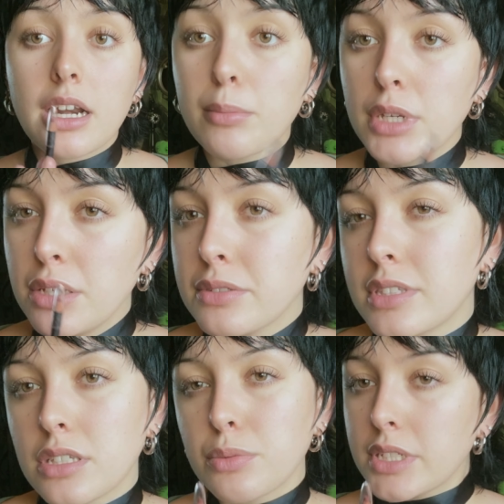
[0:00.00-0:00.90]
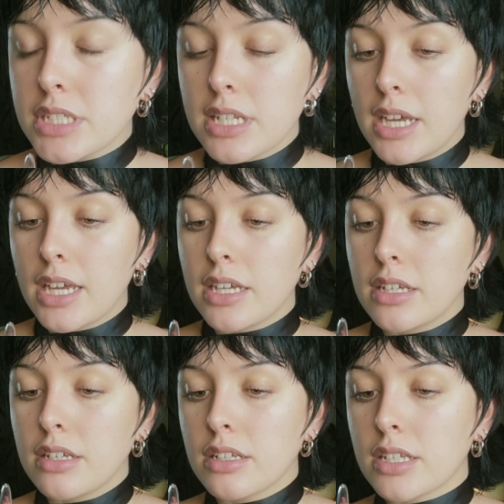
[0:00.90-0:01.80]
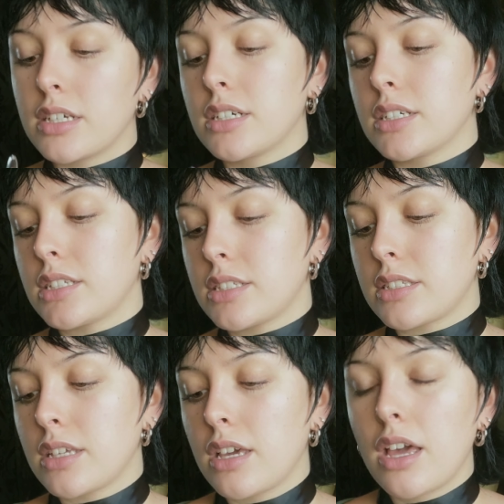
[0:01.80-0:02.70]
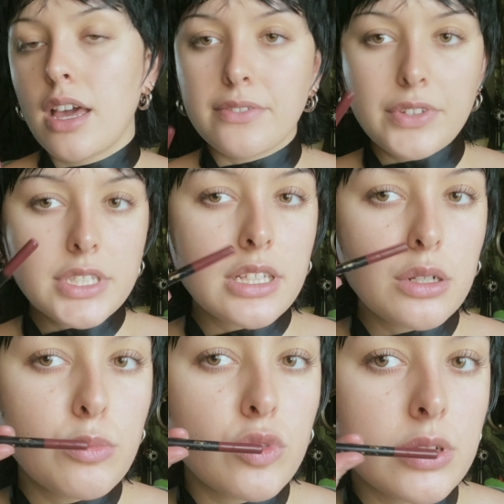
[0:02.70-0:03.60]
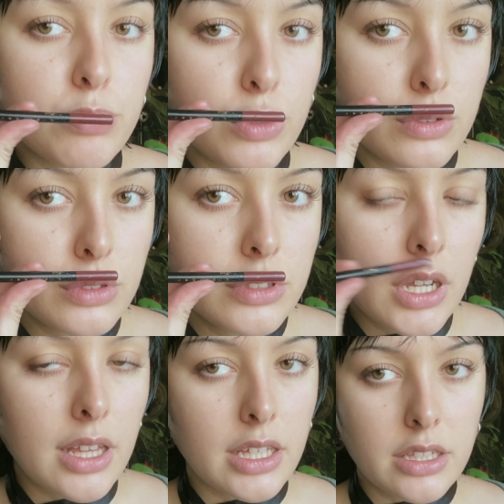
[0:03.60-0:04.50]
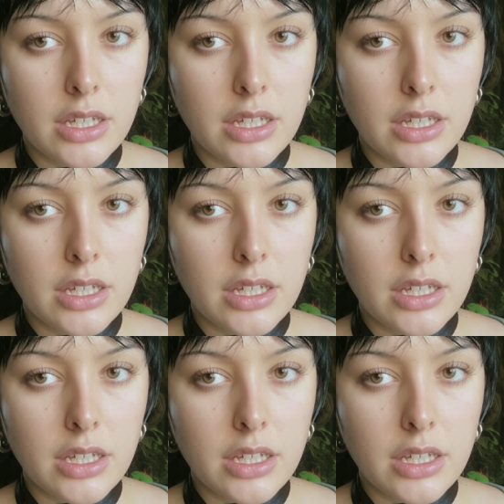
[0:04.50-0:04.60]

I'm going to use this one today because feels a little more bold. I like the